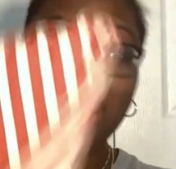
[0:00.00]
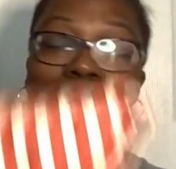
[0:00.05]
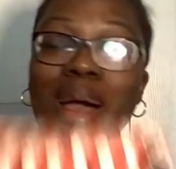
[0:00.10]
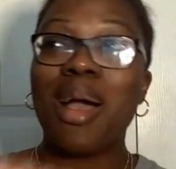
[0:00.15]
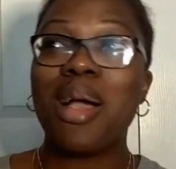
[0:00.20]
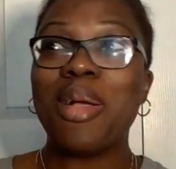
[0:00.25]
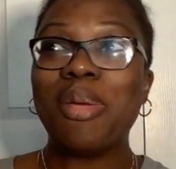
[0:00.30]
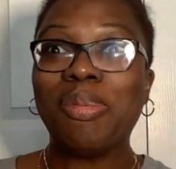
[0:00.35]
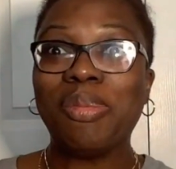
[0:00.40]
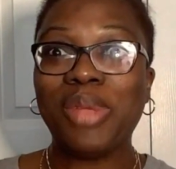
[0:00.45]

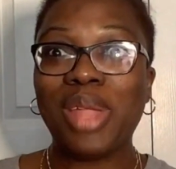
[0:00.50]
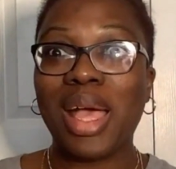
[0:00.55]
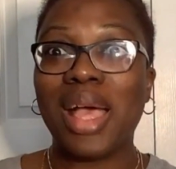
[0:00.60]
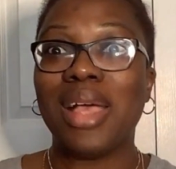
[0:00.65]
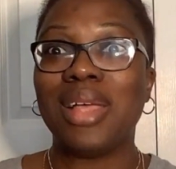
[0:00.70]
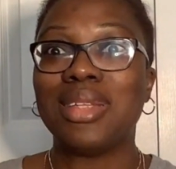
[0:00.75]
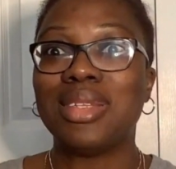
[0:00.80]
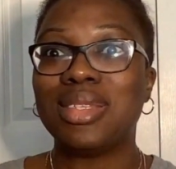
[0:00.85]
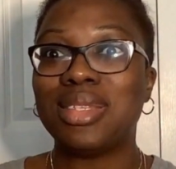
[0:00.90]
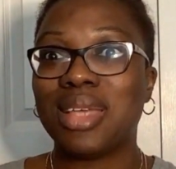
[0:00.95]
I am
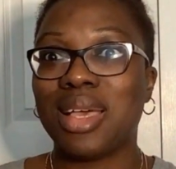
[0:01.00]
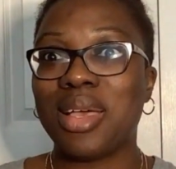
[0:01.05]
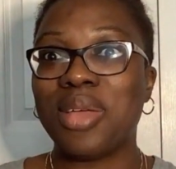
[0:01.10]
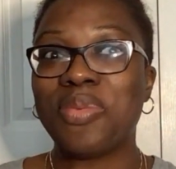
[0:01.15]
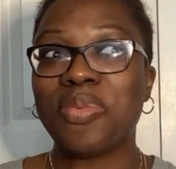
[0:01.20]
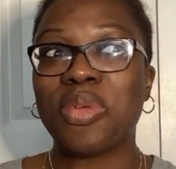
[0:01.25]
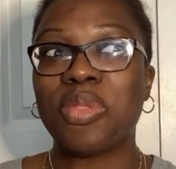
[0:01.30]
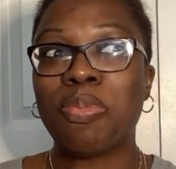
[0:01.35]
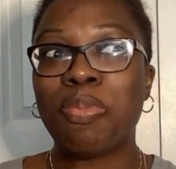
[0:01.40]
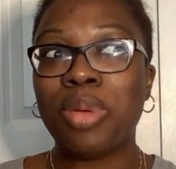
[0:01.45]
not
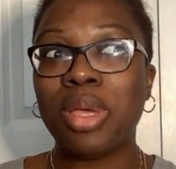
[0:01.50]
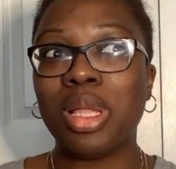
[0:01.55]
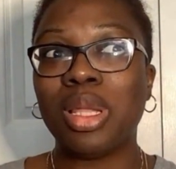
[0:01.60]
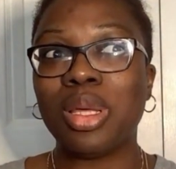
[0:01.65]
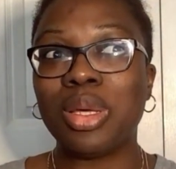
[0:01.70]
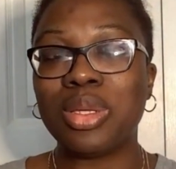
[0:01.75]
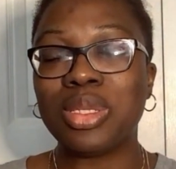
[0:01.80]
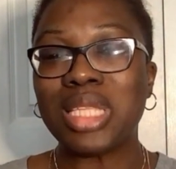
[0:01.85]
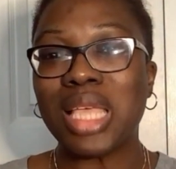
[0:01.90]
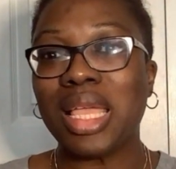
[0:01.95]
done with
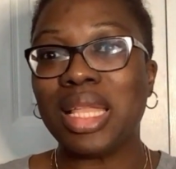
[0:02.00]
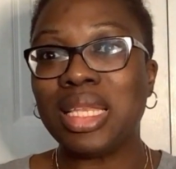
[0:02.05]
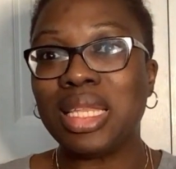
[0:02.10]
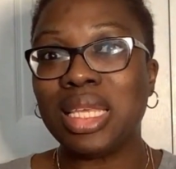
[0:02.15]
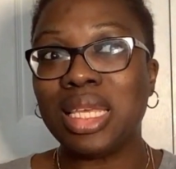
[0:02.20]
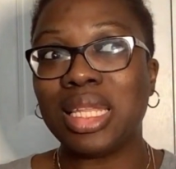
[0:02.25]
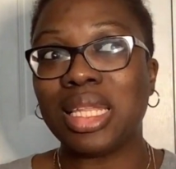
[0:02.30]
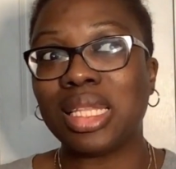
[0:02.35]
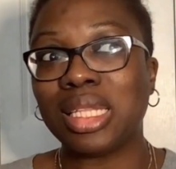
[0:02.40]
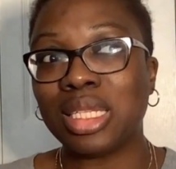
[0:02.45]
pillows. I
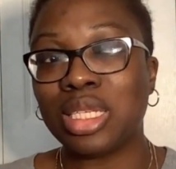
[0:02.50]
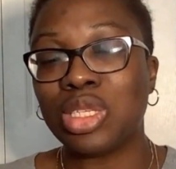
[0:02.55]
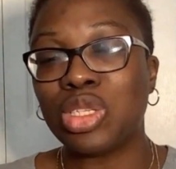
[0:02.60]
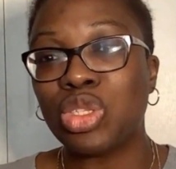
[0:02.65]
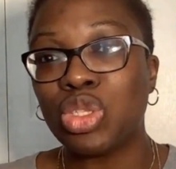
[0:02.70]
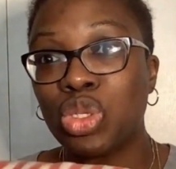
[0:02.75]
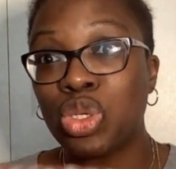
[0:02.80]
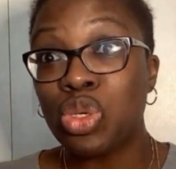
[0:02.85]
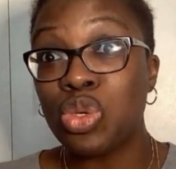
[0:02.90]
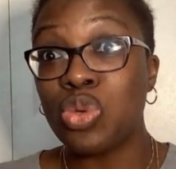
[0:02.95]
need at
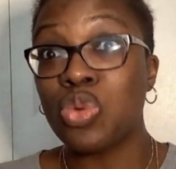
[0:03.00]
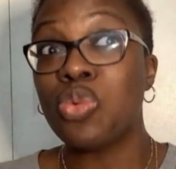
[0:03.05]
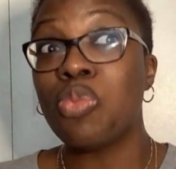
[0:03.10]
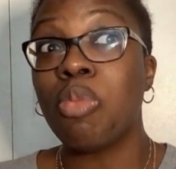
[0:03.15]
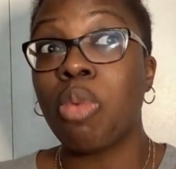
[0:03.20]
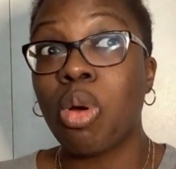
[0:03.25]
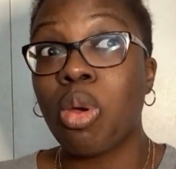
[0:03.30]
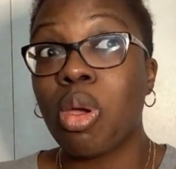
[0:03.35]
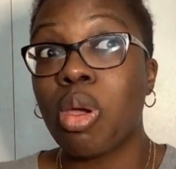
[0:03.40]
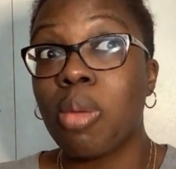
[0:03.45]
least 2
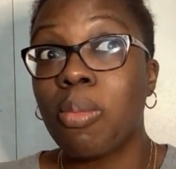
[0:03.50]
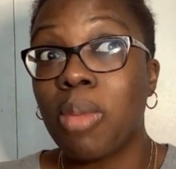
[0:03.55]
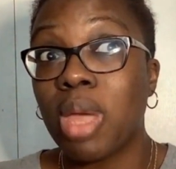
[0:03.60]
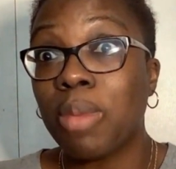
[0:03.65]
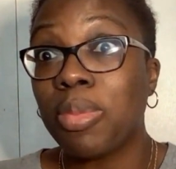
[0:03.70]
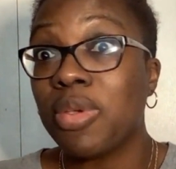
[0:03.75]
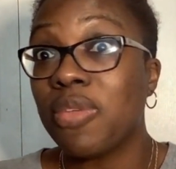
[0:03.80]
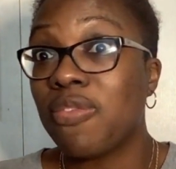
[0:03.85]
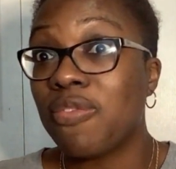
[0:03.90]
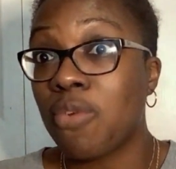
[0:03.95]
more,
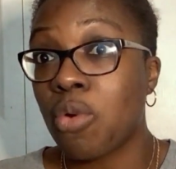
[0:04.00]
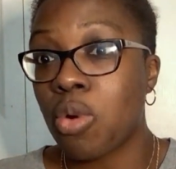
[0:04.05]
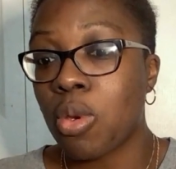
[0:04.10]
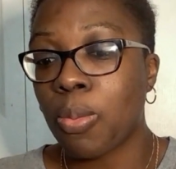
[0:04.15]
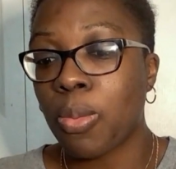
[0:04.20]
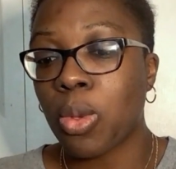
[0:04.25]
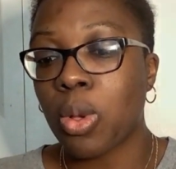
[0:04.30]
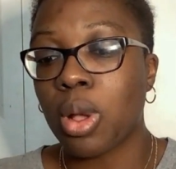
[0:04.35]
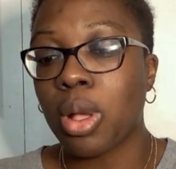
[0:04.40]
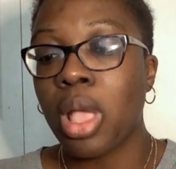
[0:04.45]
maybe 4
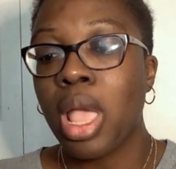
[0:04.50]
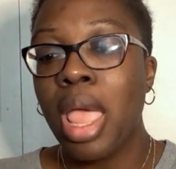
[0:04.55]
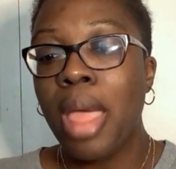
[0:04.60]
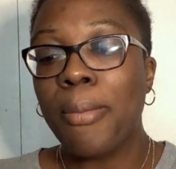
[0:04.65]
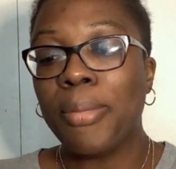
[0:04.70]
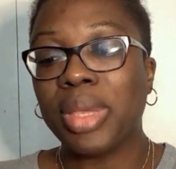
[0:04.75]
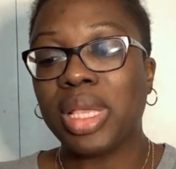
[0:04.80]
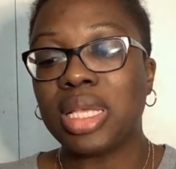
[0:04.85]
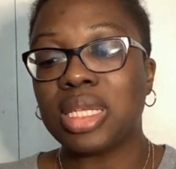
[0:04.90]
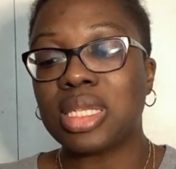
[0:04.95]
more,
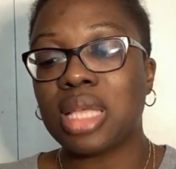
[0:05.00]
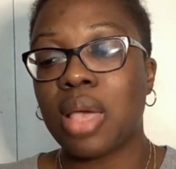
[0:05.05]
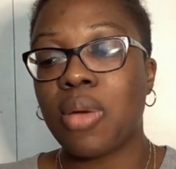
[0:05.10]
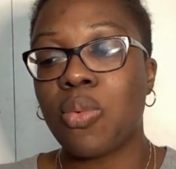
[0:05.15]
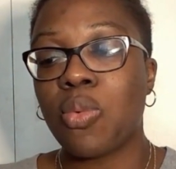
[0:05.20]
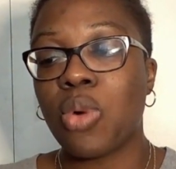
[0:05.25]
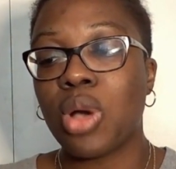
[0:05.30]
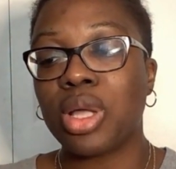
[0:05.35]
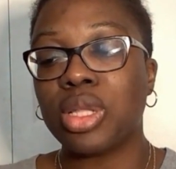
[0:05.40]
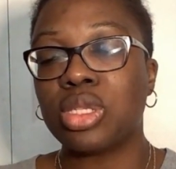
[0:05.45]
because I
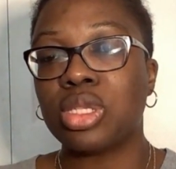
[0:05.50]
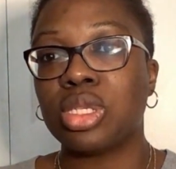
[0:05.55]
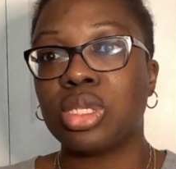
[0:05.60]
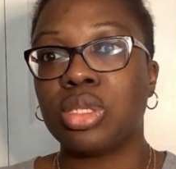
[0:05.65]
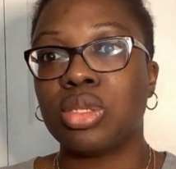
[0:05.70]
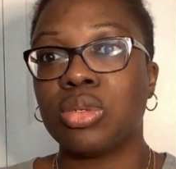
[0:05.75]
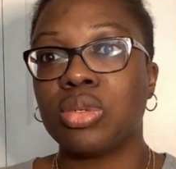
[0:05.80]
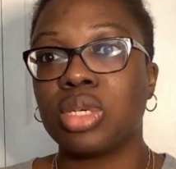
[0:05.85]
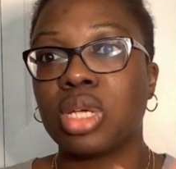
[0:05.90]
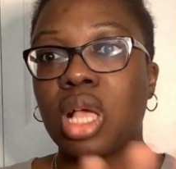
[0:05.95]
want to
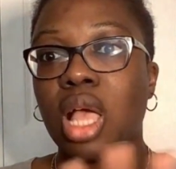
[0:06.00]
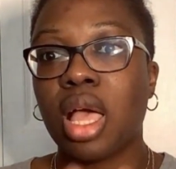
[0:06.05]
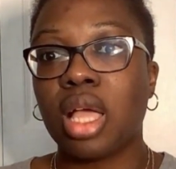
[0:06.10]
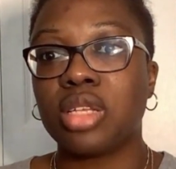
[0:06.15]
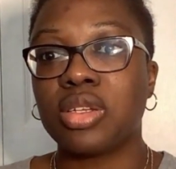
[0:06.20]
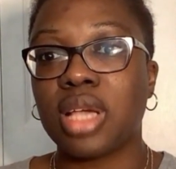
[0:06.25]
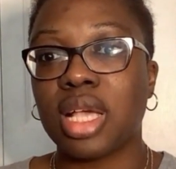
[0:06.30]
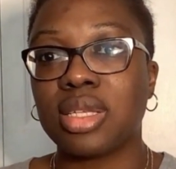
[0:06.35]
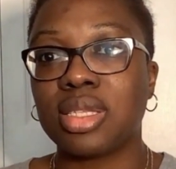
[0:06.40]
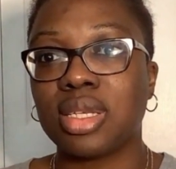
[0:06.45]
do a
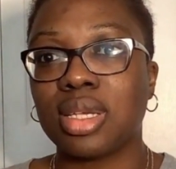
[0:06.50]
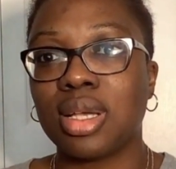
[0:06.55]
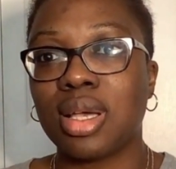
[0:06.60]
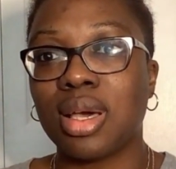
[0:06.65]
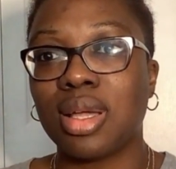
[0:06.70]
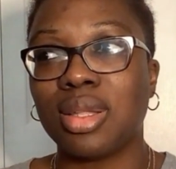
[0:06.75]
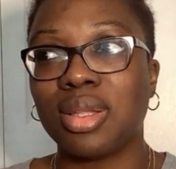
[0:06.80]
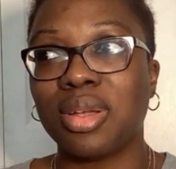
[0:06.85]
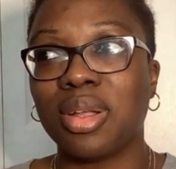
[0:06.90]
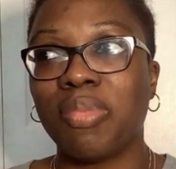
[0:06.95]
contrasting
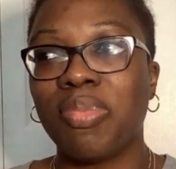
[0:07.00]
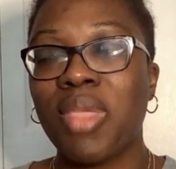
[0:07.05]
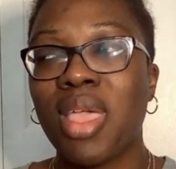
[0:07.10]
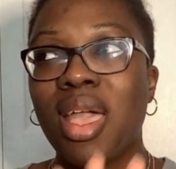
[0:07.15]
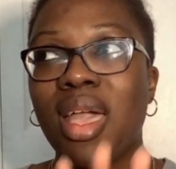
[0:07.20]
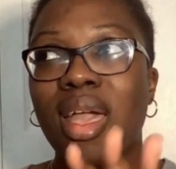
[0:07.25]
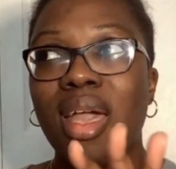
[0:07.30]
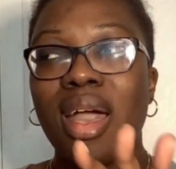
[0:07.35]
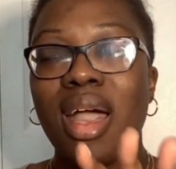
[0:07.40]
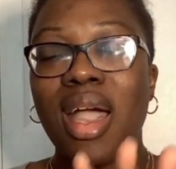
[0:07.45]
color.
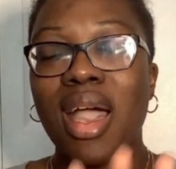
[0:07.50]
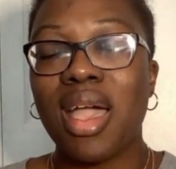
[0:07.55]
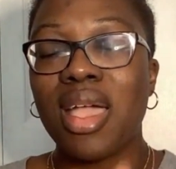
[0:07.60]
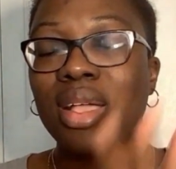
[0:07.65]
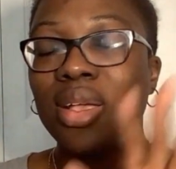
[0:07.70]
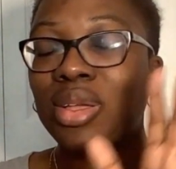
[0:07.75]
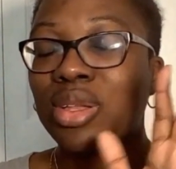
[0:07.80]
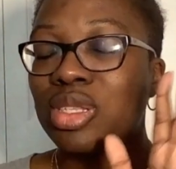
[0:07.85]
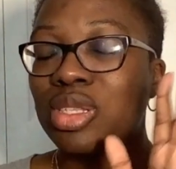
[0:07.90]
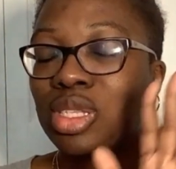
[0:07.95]
I
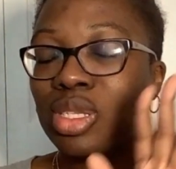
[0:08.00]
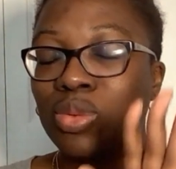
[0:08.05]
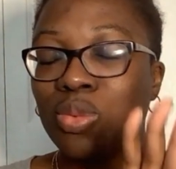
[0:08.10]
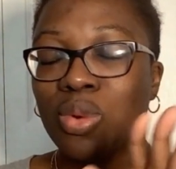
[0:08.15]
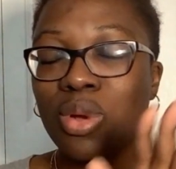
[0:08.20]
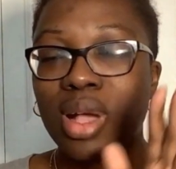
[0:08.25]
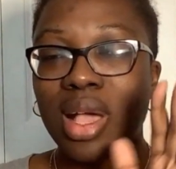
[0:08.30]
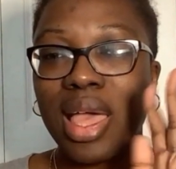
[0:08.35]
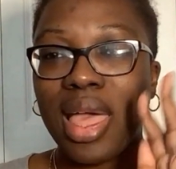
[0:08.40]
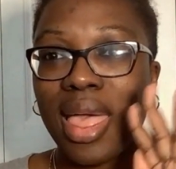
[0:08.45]
could have
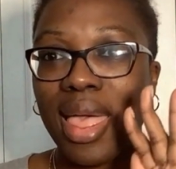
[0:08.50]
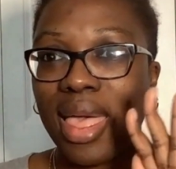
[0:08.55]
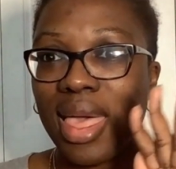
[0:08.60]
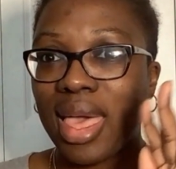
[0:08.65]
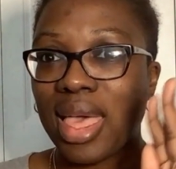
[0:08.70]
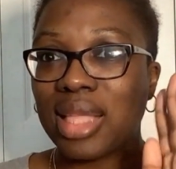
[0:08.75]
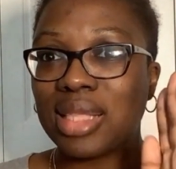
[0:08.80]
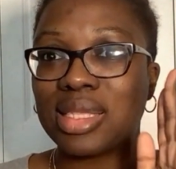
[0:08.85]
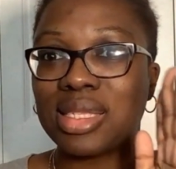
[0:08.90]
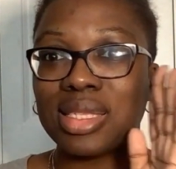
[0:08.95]
swore I
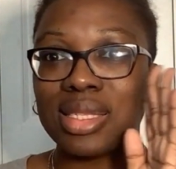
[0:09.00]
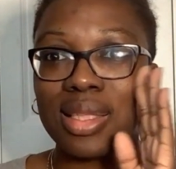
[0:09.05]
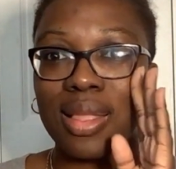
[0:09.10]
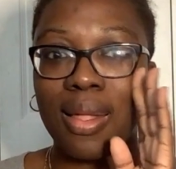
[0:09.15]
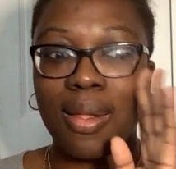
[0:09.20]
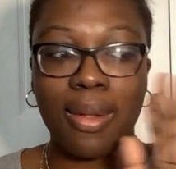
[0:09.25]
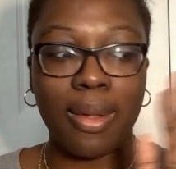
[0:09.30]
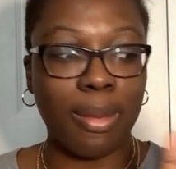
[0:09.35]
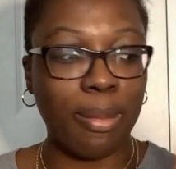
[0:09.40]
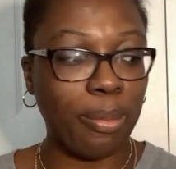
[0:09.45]
had
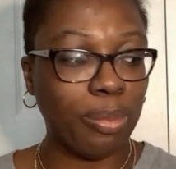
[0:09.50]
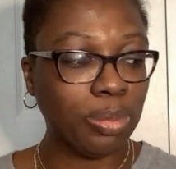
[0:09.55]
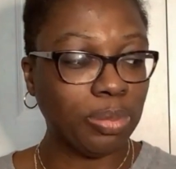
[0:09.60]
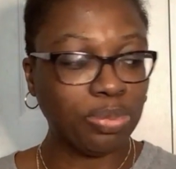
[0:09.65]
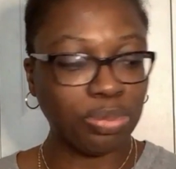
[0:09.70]
some